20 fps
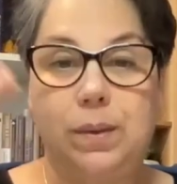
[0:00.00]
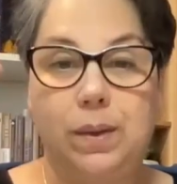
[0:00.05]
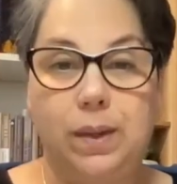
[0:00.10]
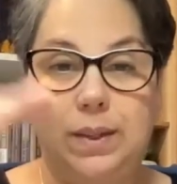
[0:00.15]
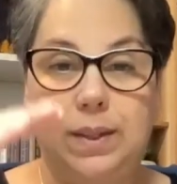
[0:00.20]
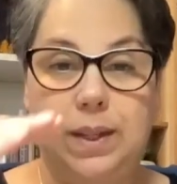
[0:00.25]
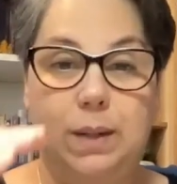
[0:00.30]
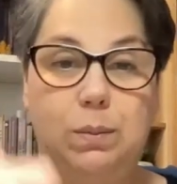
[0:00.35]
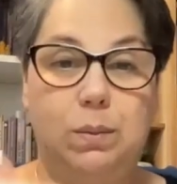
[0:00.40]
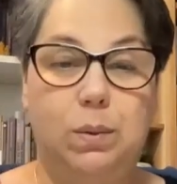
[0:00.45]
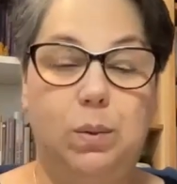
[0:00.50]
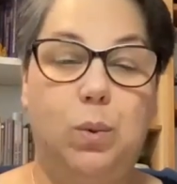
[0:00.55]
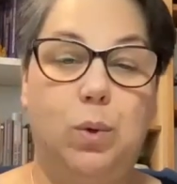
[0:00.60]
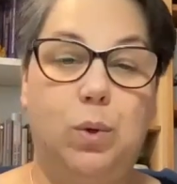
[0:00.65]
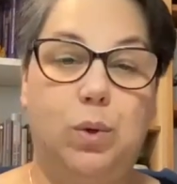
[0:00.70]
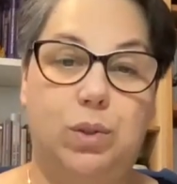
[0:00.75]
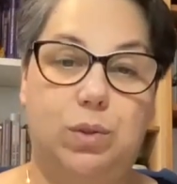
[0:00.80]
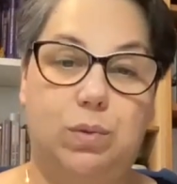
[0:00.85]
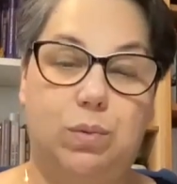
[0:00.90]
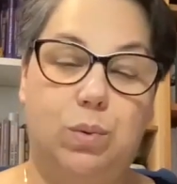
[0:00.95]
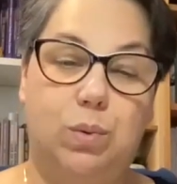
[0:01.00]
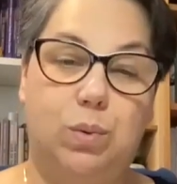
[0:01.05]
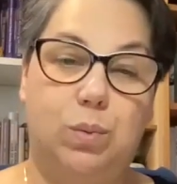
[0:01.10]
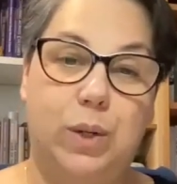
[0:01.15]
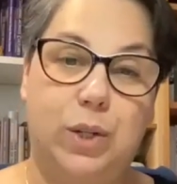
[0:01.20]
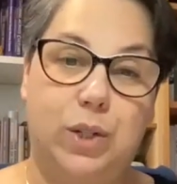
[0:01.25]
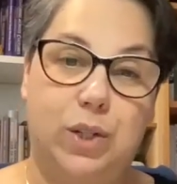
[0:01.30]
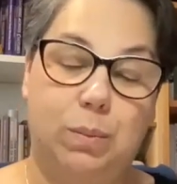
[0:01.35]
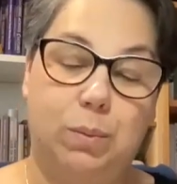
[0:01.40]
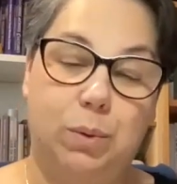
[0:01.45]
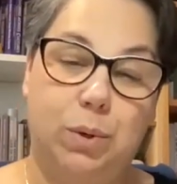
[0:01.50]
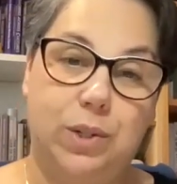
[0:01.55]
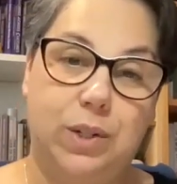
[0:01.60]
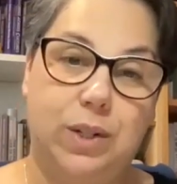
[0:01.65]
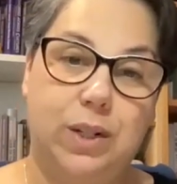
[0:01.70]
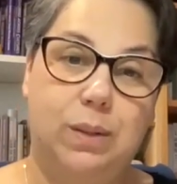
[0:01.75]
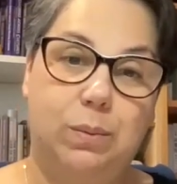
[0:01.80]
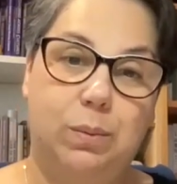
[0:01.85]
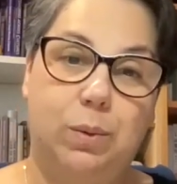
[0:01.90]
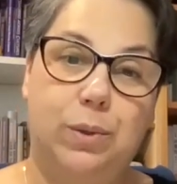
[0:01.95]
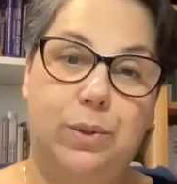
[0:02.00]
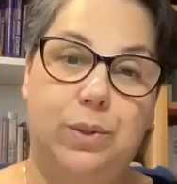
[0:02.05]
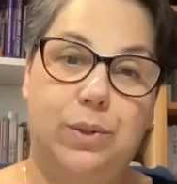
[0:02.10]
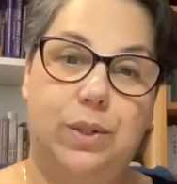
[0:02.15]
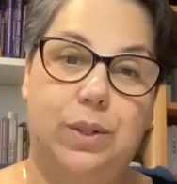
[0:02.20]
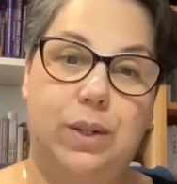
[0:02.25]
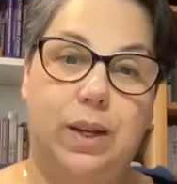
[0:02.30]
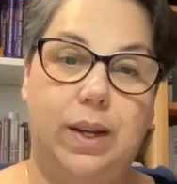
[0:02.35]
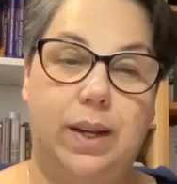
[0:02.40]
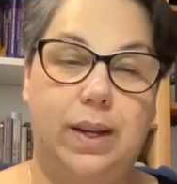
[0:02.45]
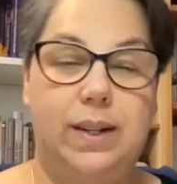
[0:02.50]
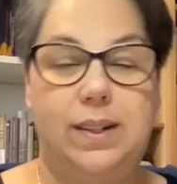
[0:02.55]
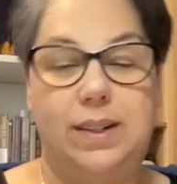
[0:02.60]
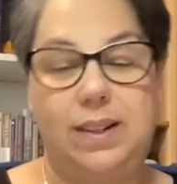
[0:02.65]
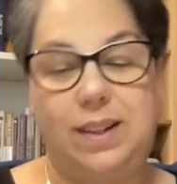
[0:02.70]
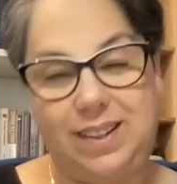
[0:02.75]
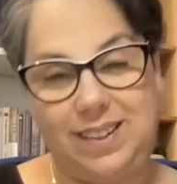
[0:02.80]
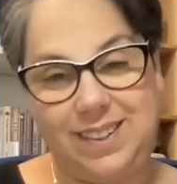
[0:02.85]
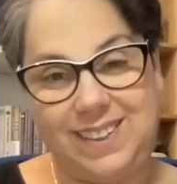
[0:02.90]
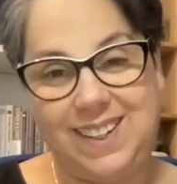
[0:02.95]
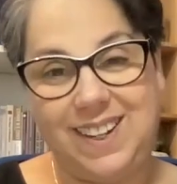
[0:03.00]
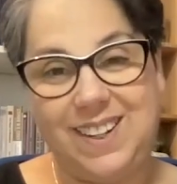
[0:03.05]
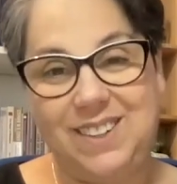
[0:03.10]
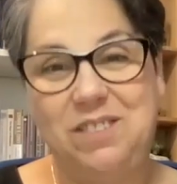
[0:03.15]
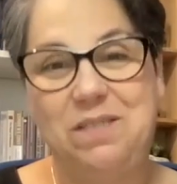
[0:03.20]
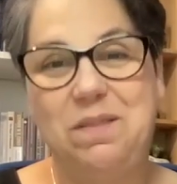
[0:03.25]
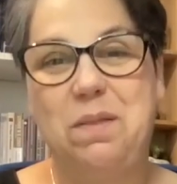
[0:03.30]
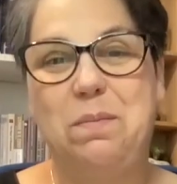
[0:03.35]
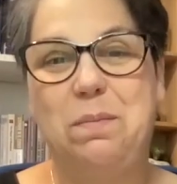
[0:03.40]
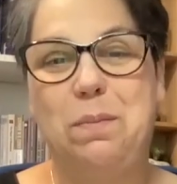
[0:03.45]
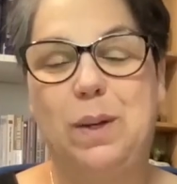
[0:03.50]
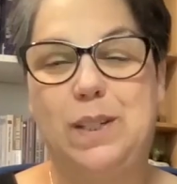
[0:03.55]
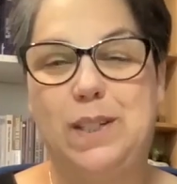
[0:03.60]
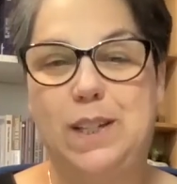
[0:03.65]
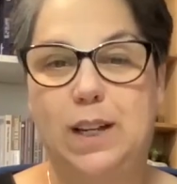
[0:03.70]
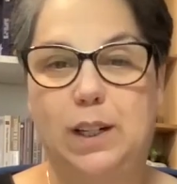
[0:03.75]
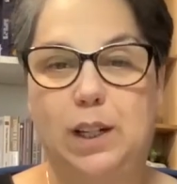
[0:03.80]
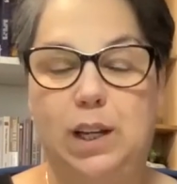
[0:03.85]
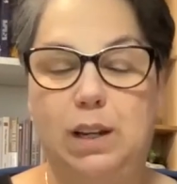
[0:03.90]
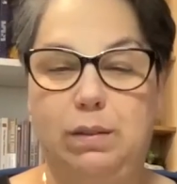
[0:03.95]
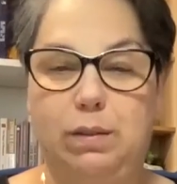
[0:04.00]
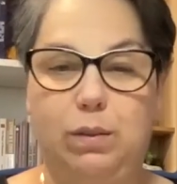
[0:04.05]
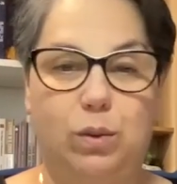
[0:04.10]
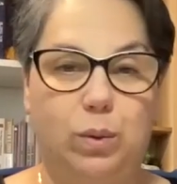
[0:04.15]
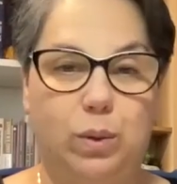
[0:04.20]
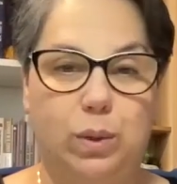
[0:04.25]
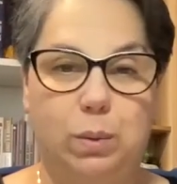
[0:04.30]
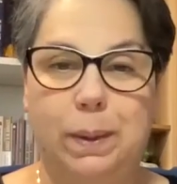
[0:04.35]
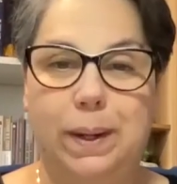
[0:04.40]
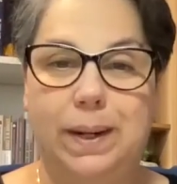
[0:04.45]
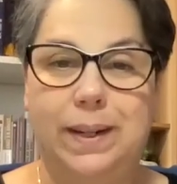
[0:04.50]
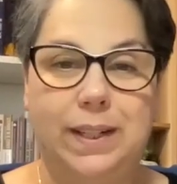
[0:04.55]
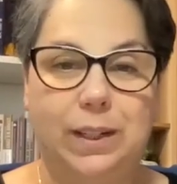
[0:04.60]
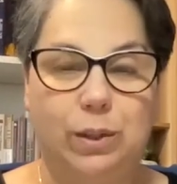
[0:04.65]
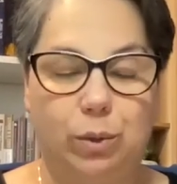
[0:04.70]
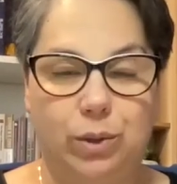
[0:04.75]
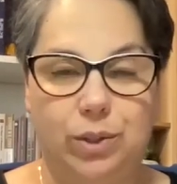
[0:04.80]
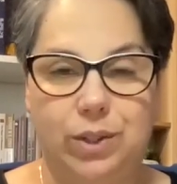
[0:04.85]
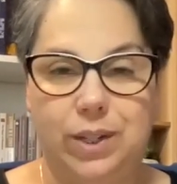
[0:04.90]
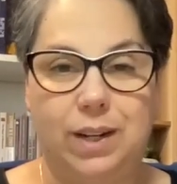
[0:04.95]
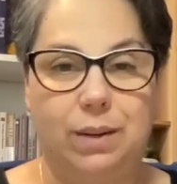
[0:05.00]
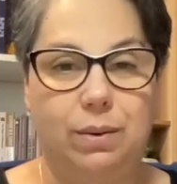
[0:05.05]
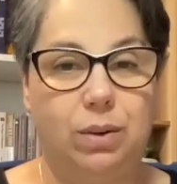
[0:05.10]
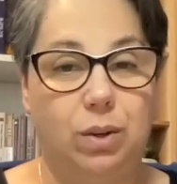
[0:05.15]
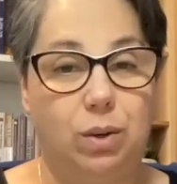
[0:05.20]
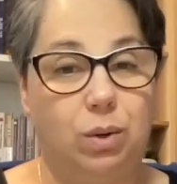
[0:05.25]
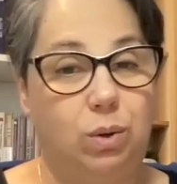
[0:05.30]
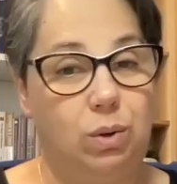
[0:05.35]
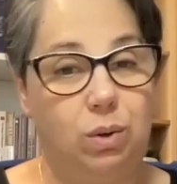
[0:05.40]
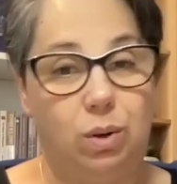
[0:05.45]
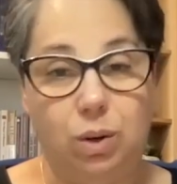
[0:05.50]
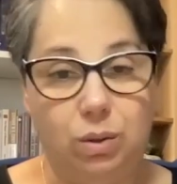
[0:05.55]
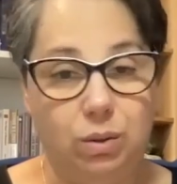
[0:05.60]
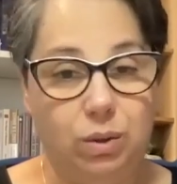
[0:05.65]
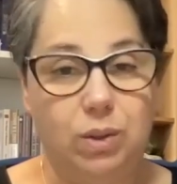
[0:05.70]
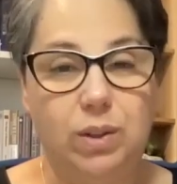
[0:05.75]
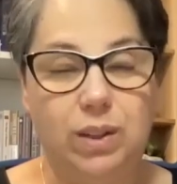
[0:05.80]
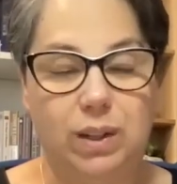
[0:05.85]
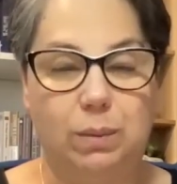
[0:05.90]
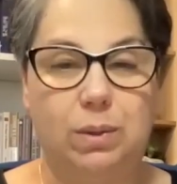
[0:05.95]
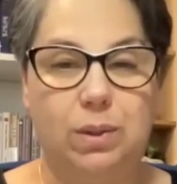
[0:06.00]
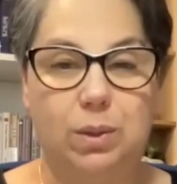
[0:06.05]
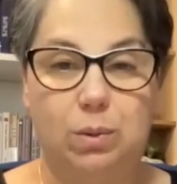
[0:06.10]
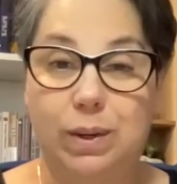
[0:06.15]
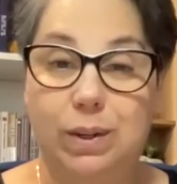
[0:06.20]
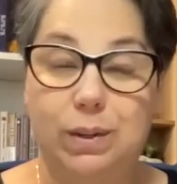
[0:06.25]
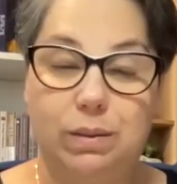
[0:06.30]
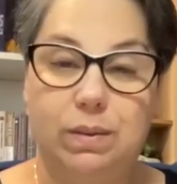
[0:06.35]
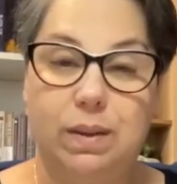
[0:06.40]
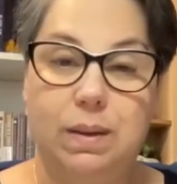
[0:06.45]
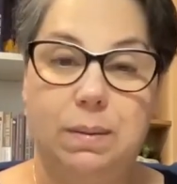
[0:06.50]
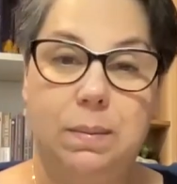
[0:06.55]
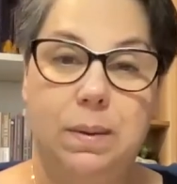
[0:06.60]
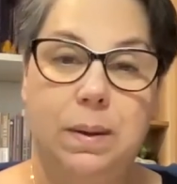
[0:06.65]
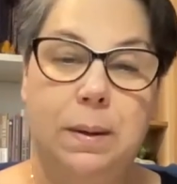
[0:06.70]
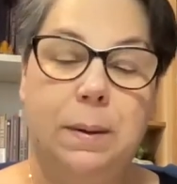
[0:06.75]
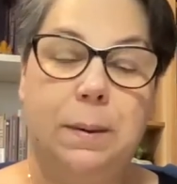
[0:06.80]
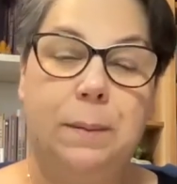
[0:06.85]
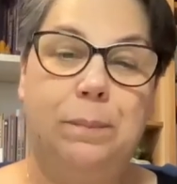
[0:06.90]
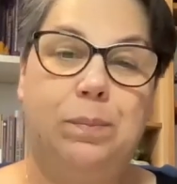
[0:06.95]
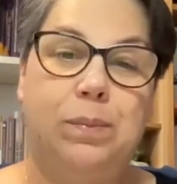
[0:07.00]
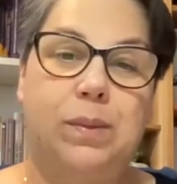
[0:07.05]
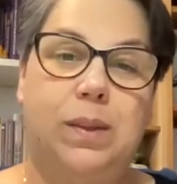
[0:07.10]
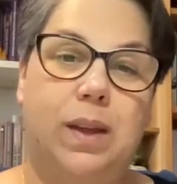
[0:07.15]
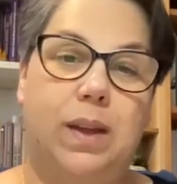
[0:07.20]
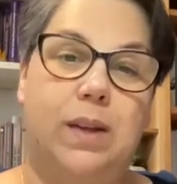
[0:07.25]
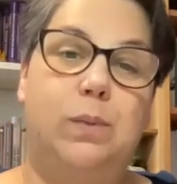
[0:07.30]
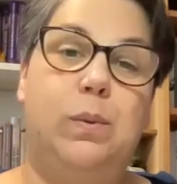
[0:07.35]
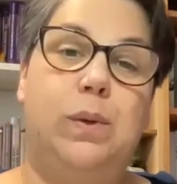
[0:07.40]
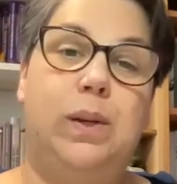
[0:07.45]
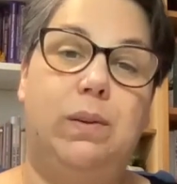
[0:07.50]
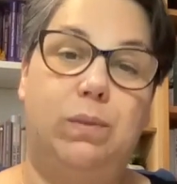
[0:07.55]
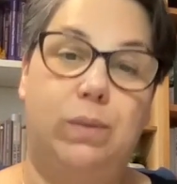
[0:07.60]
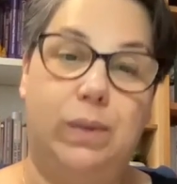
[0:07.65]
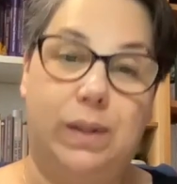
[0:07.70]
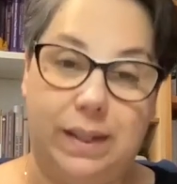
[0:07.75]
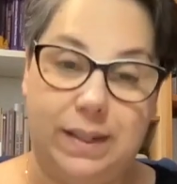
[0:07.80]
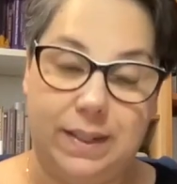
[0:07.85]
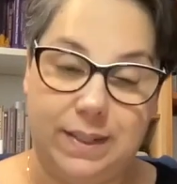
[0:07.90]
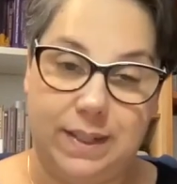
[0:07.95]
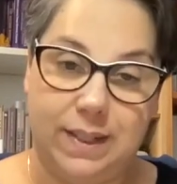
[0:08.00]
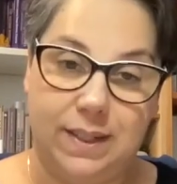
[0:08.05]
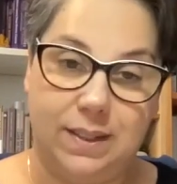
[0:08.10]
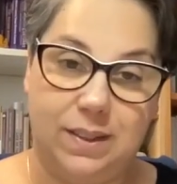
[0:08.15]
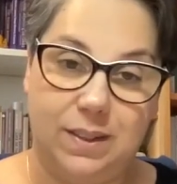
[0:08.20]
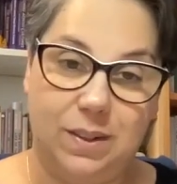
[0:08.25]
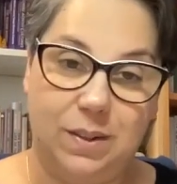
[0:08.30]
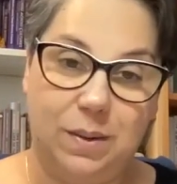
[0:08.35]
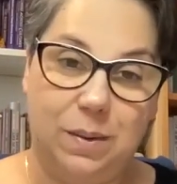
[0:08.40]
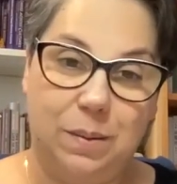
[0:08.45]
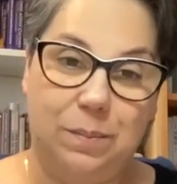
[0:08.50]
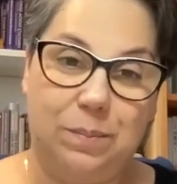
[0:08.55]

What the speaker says: And then we walked through which emotion it was, and I can't remember exactly if it was panic or terror or horror. It was one of them, and we released it.